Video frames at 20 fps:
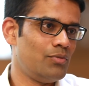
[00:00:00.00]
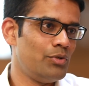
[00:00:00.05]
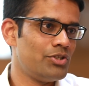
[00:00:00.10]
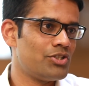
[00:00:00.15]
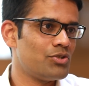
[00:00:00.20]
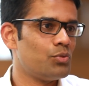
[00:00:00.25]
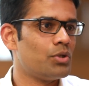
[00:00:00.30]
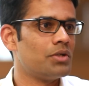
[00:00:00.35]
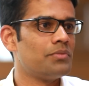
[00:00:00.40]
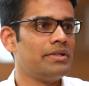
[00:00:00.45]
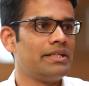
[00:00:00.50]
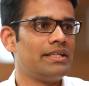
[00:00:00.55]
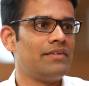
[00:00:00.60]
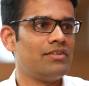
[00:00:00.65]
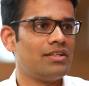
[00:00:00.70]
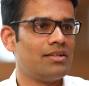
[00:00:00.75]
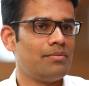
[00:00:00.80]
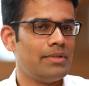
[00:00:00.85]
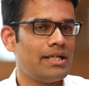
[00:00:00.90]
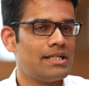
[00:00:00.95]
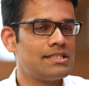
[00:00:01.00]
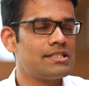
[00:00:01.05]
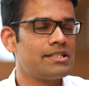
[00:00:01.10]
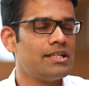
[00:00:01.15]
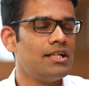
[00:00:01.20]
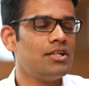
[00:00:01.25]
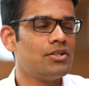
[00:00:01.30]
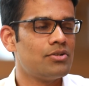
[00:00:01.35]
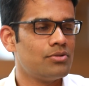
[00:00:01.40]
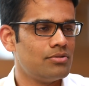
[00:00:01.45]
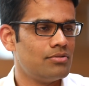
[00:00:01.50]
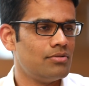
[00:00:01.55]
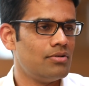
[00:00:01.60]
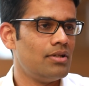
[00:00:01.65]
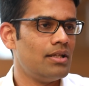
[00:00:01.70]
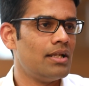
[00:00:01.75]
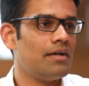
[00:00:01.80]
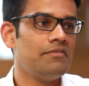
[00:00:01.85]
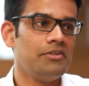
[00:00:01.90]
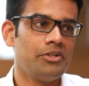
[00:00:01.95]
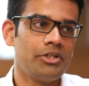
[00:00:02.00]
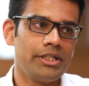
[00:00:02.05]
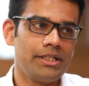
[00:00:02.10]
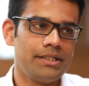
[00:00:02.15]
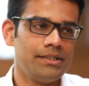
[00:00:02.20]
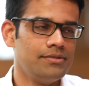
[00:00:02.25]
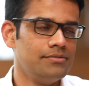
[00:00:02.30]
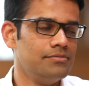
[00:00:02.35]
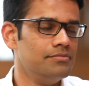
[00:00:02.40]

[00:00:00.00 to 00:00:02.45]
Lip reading: which is what we're giving them, that skill to love learning.